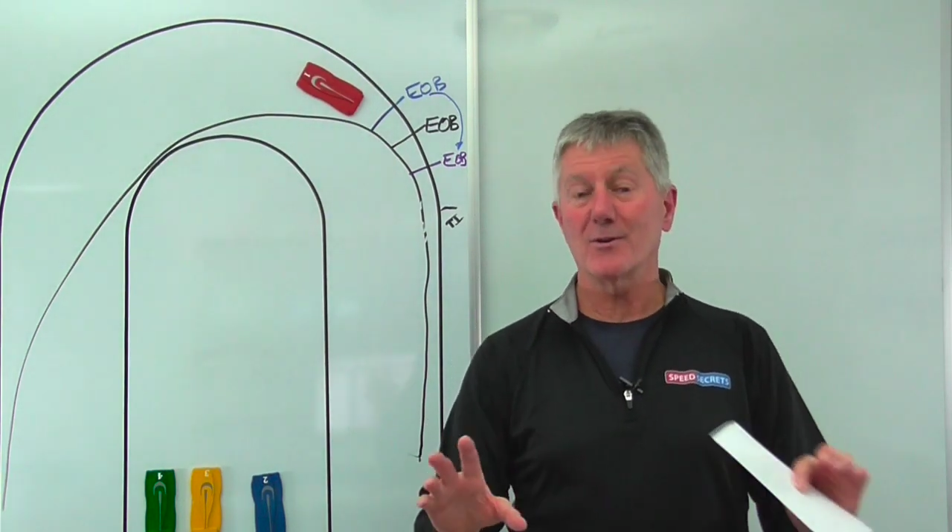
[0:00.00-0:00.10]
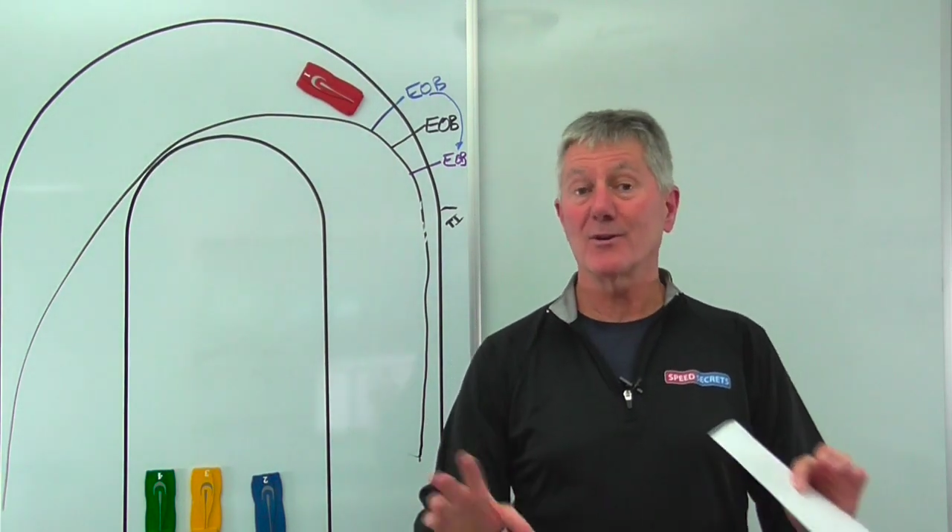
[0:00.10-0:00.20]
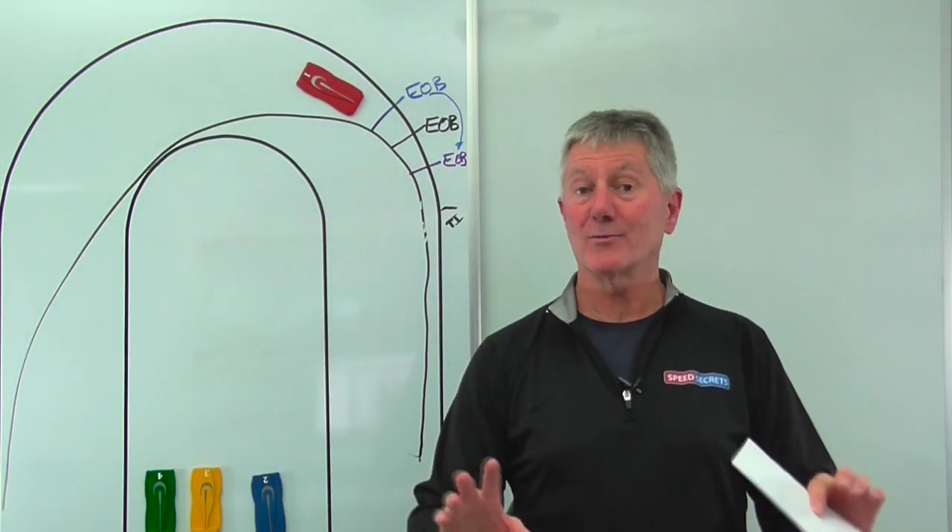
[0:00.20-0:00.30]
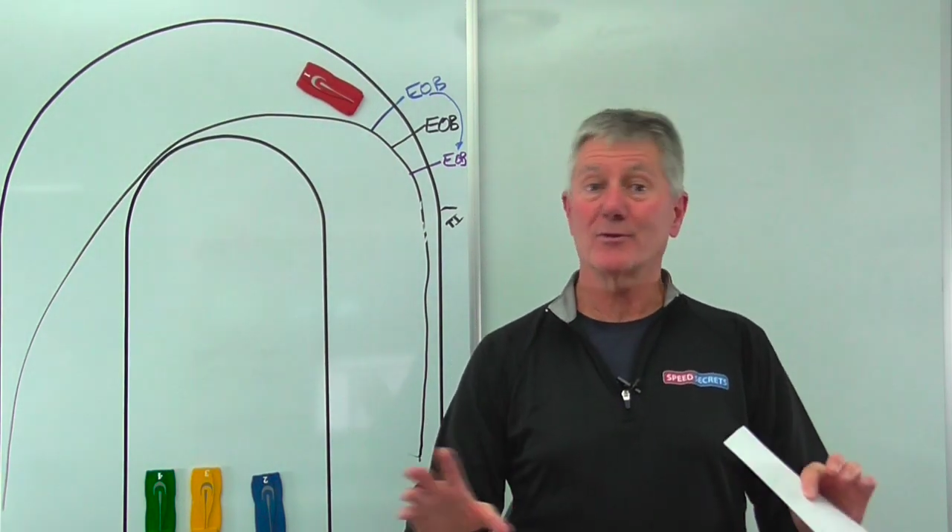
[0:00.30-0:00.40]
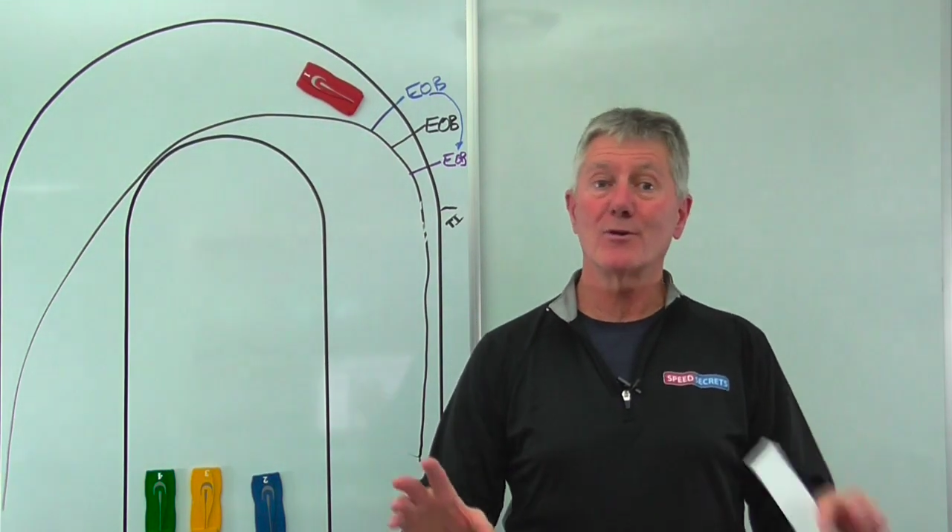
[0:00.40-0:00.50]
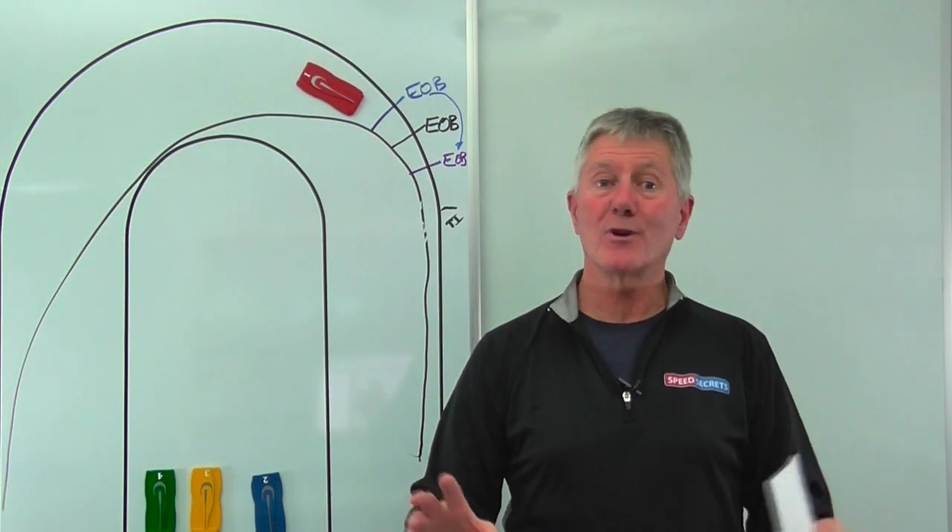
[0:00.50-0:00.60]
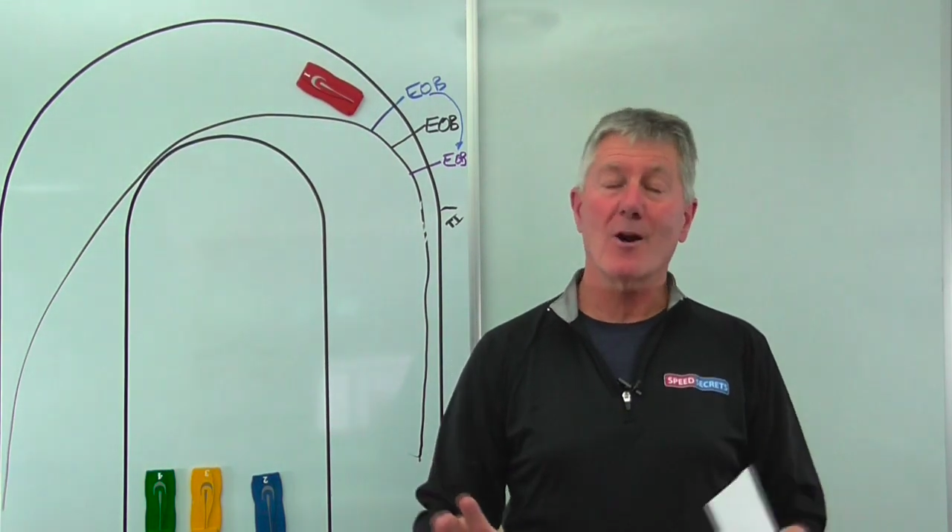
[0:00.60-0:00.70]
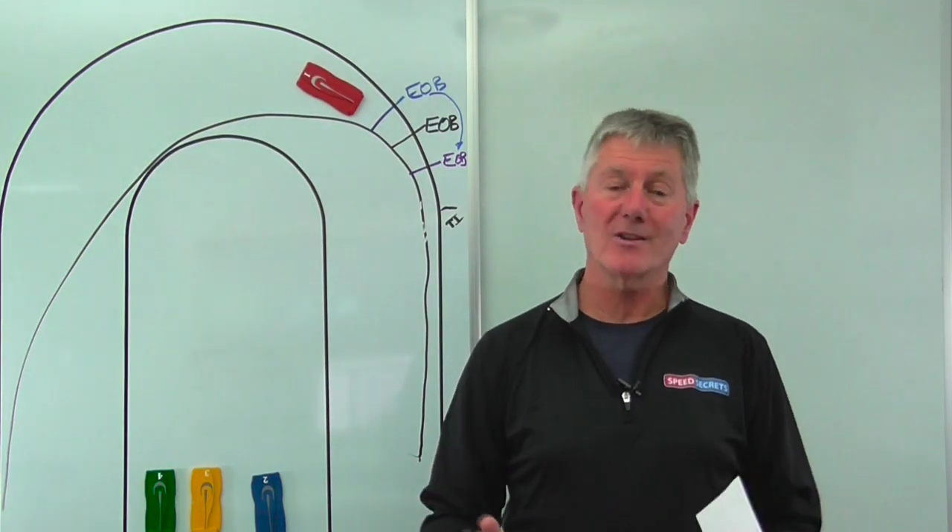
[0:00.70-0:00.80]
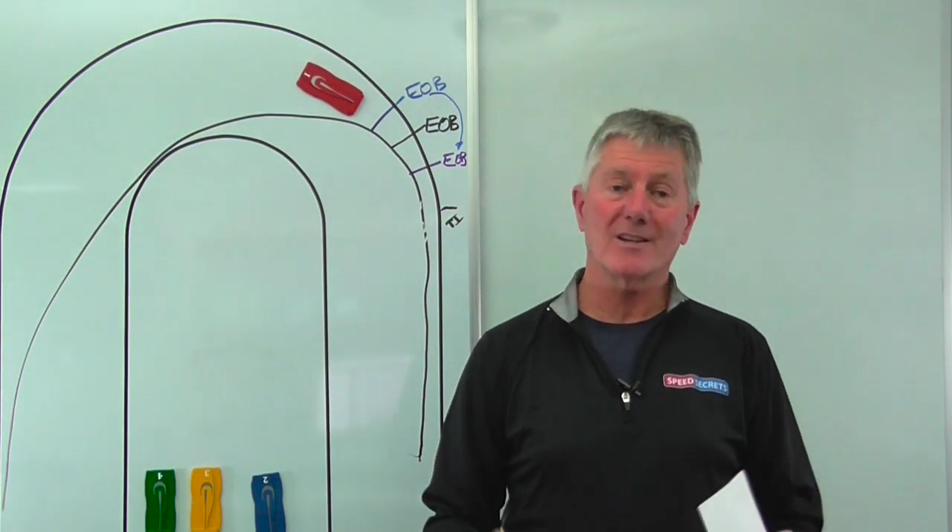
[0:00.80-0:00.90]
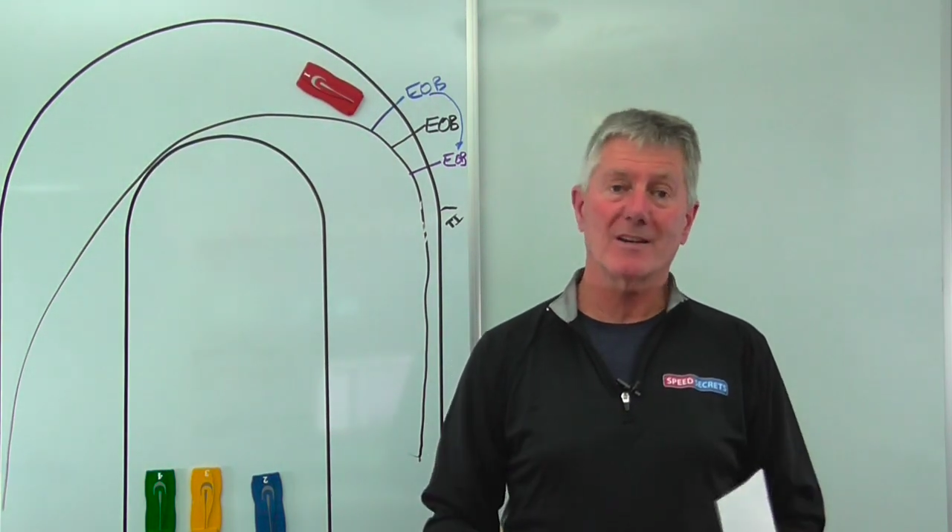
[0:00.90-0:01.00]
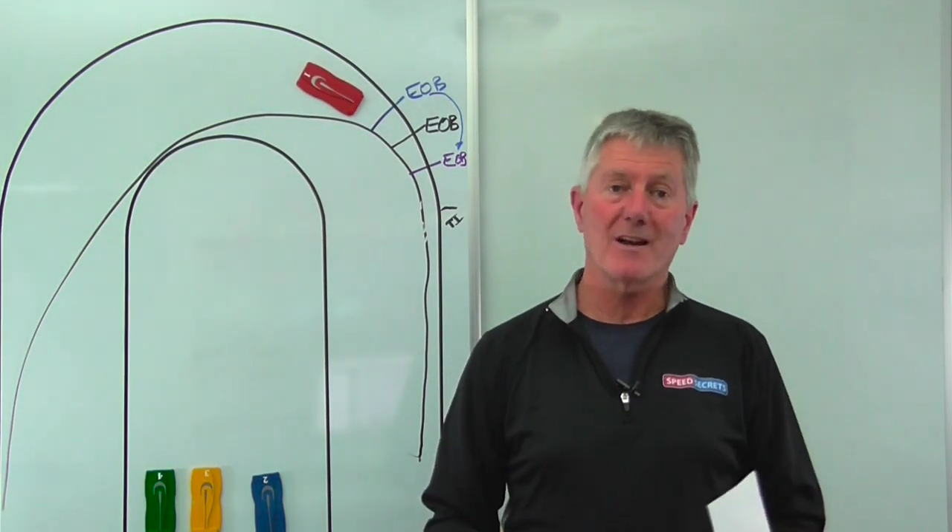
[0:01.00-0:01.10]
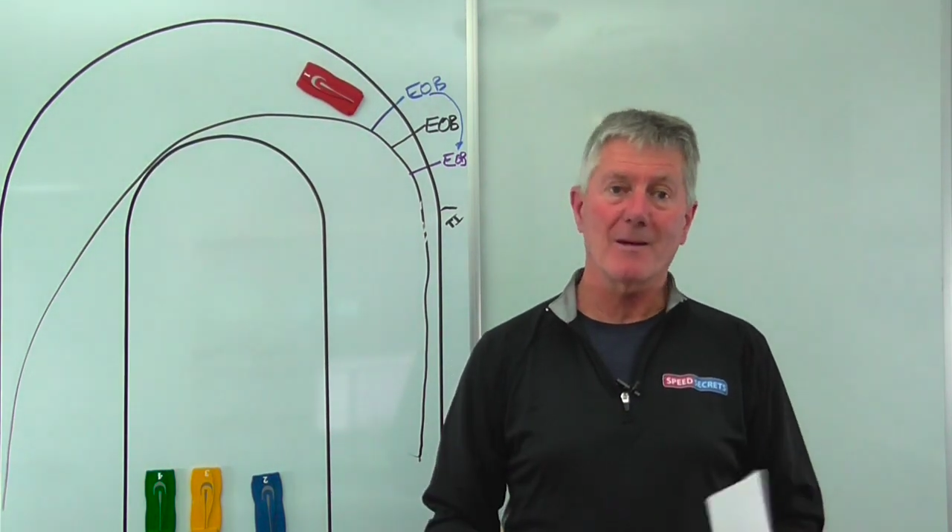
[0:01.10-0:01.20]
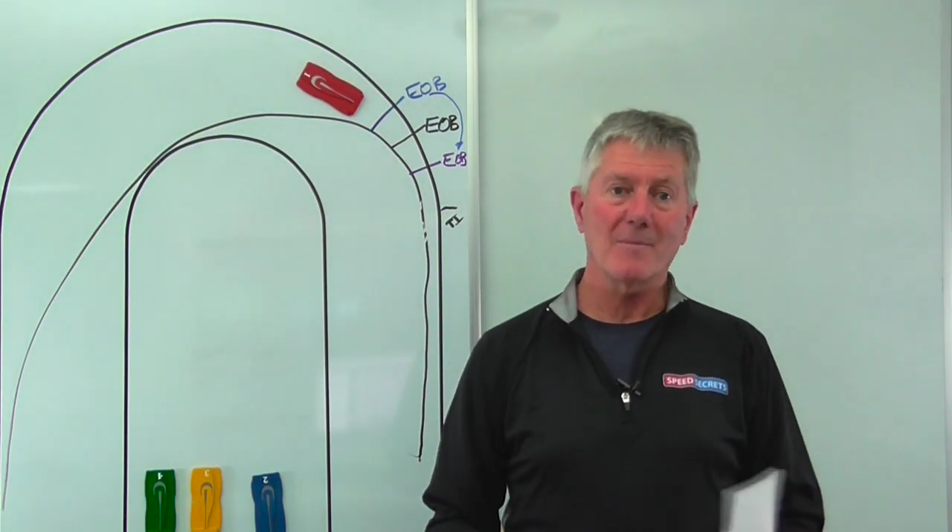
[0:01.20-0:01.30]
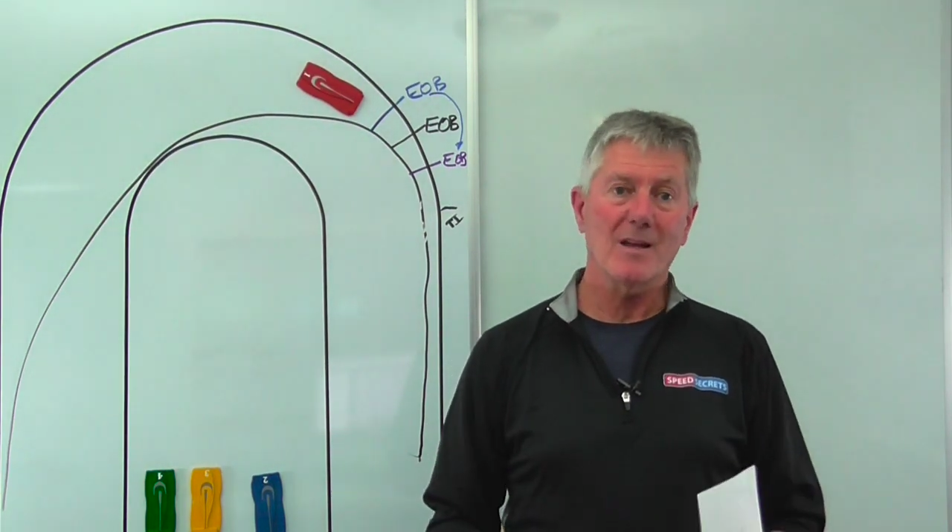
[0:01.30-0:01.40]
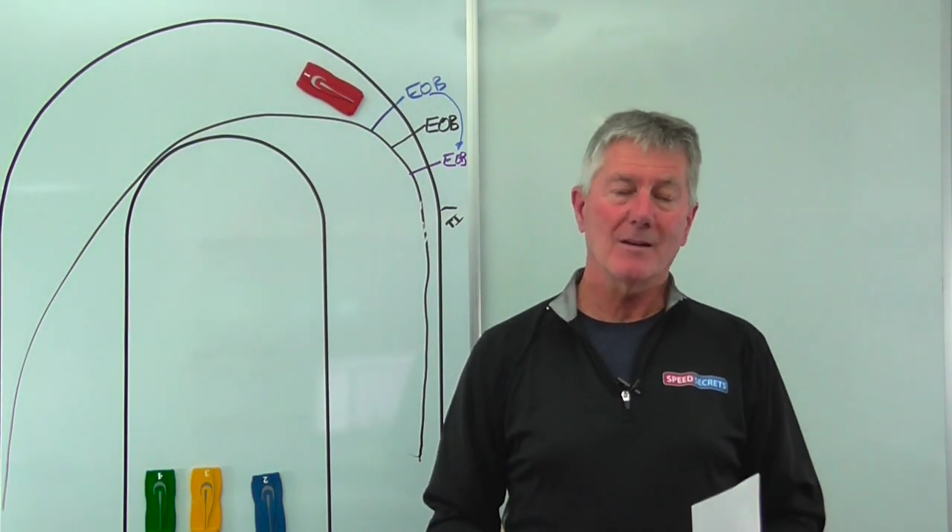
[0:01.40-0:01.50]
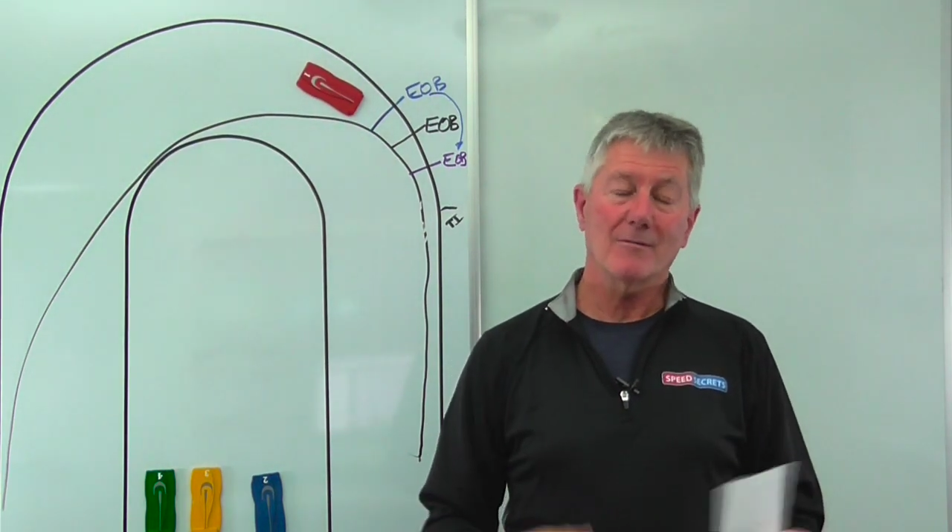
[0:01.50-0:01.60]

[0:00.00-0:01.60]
do this with 2 cars at a time.